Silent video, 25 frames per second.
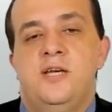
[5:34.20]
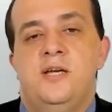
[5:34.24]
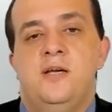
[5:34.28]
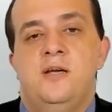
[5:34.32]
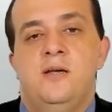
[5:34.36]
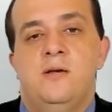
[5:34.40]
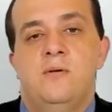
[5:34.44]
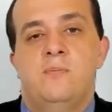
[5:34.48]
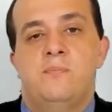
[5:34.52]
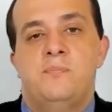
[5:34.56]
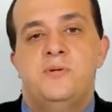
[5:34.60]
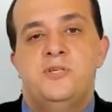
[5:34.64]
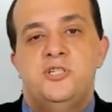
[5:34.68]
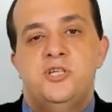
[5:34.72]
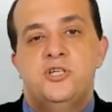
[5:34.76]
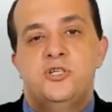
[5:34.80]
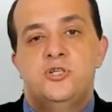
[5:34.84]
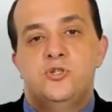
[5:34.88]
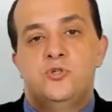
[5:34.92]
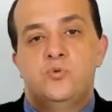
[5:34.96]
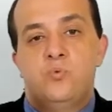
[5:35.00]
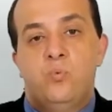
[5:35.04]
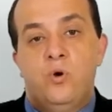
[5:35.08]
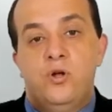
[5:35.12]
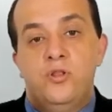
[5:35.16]

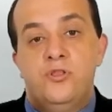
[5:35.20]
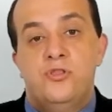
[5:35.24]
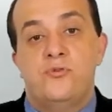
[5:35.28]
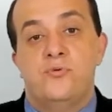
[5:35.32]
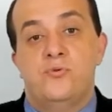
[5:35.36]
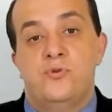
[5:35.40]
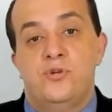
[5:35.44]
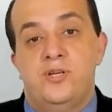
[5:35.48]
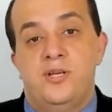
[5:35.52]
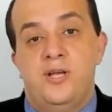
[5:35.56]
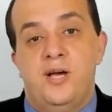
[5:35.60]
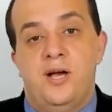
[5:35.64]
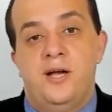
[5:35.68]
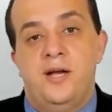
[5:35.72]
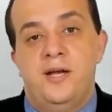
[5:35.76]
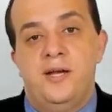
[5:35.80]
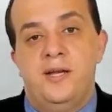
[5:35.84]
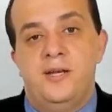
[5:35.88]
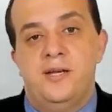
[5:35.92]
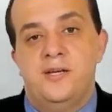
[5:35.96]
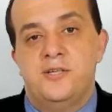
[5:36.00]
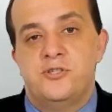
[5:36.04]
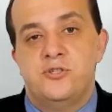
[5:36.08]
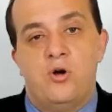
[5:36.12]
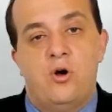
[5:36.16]
positions 1 through 9
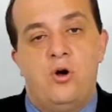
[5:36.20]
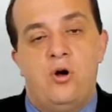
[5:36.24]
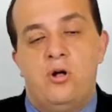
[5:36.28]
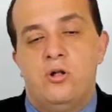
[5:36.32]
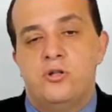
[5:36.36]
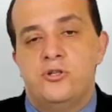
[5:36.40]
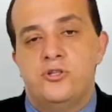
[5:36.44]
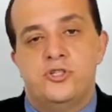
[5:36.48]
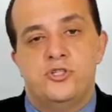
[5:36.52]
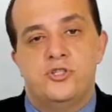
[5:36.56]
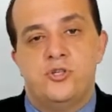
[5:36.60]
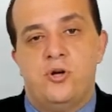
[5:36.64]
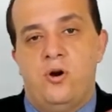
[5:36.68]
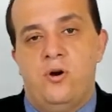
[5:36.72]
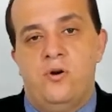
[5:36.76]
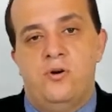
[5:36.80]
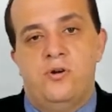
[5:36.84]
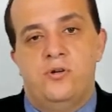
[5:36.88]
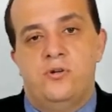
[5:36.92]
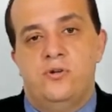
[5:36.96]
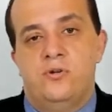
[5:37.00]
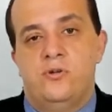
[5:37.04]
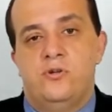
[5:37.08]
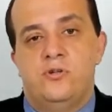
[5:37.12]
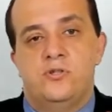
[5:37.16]
is all just
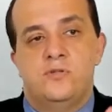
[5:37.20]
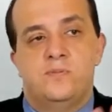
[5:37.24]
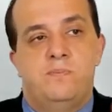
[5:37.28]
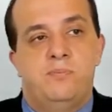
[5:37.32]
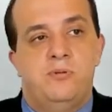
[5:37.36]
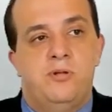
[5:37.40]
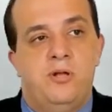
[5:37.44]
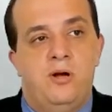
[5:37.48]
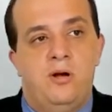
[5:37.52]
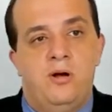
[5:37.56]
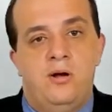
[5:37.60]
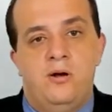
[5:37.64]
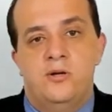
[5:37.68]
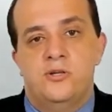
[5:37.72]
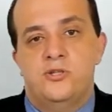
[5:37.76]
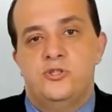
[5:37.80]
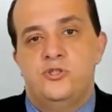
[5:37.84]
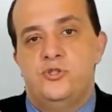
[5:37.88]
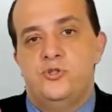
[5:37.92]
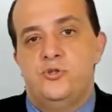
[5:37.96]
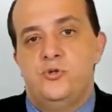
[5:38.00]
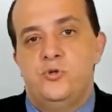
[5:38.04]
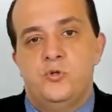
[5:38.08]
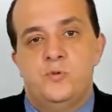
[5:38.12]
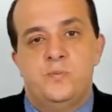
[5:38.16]
articles, blogs,
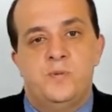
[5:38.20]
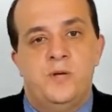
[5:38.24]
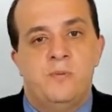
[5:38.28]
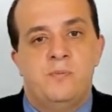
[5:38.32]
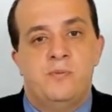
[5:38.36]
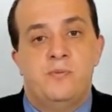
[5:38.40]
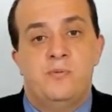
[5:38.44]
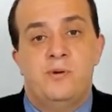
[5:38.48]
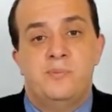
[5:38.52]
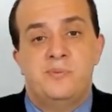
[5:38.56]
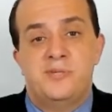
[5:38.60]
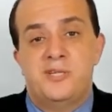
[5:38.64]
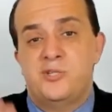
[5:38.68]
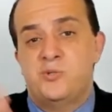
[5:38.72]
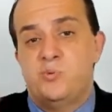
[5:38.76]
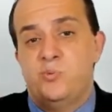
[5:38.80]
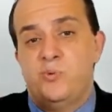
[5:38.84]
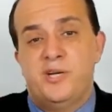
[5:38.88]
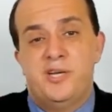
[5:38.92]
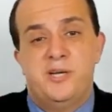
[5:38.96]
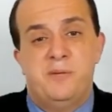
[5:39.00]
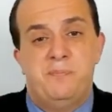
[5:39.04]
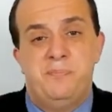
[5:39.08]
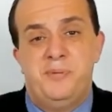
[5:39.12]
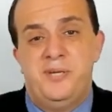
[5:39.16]
newspaper websites,
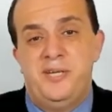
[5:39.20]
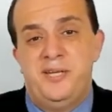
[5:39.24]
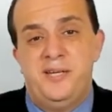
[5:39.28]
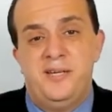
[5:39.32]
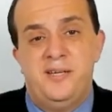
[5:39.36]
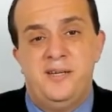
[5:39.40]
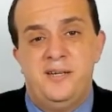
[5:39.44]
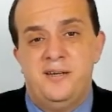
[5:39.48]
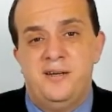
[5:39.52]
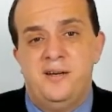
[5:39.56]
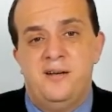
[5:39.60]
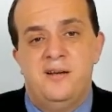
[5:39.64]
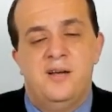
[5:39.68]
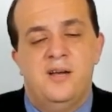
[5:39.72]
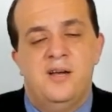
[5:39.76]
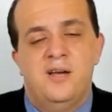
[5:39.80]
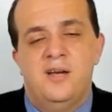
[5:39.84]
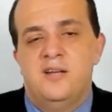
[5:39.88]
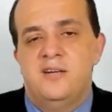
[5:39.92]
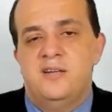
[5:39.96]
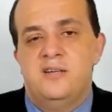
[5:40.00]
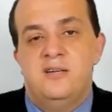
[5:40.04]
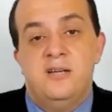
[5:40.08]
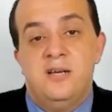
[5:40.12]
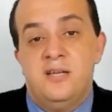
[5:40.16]
Wikipedia,
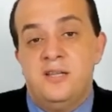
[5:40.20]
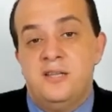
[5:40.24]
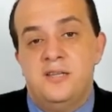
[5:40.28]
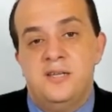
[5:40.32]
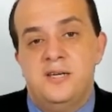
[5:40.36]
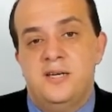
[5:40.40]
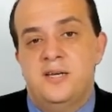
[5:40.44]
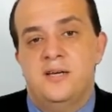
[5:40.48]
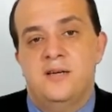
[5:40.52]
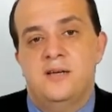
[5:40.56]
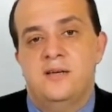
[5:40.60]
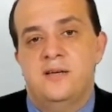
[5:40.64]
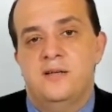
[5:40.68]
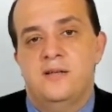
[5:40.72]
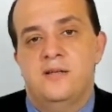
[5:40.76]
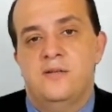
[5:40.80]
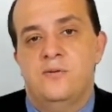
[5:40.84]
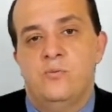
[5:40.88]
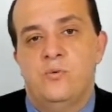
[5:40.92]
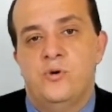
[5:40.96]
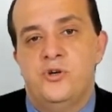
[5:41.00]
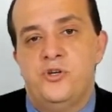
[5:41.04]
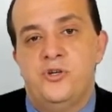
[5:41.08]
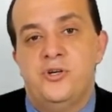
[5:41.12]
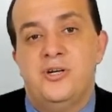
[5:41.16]
nothing
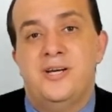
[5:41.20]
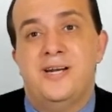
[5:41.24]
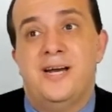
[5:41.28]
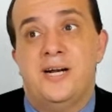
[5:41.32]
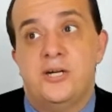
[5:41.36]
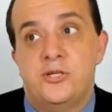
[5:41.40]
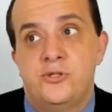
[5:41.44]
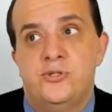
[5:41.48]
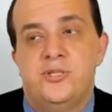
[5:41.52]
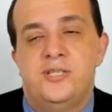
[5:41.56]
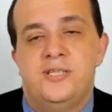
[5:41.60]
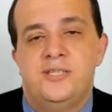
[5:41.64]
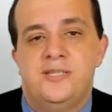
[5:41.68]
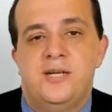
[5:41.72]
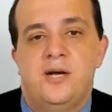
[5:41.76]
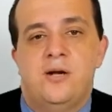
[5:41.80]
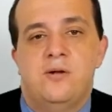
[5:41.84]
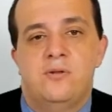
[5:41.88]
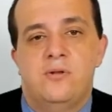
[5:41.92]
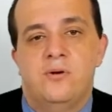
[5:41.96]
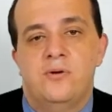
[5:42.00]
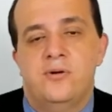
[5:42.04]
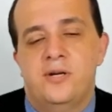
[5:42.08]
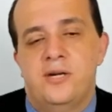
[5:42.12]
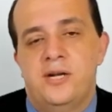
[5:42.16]
where you could actually
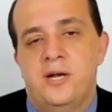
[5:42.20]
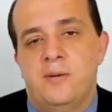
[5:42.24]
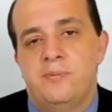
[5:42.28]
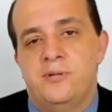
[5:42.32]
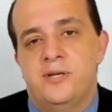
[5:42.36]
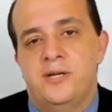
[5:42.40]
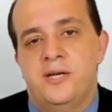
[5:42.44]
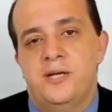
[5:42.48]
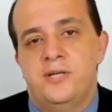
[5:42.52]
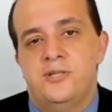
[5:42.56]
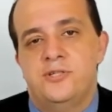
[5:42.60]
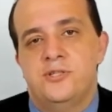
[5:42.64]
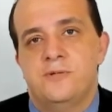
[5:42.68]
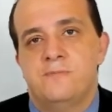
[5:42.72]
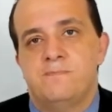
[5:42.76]
download an application.